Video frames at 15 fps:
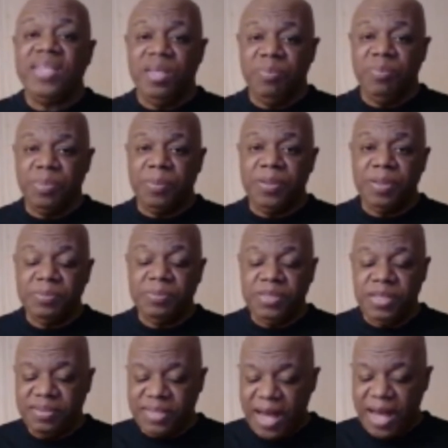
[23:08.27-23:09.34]
can bubble up
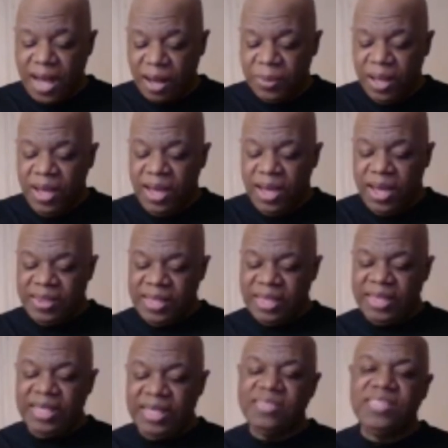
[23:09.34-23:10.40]
to the top, and
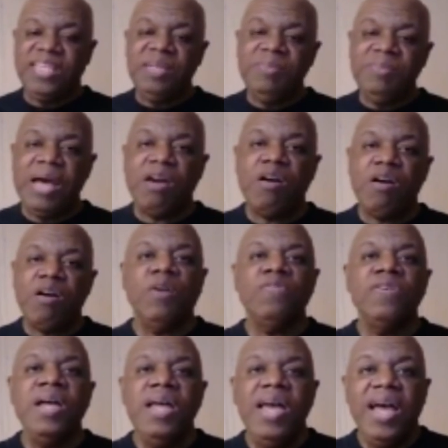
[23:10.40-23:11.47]
then they skim that
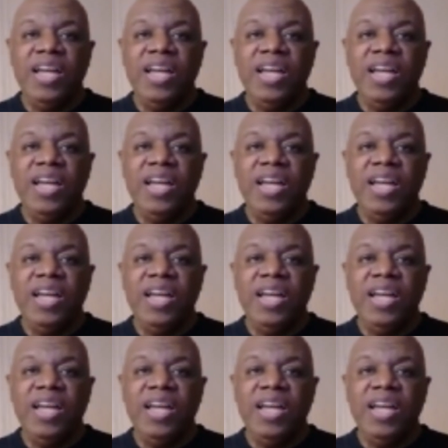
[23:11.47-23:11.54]
off,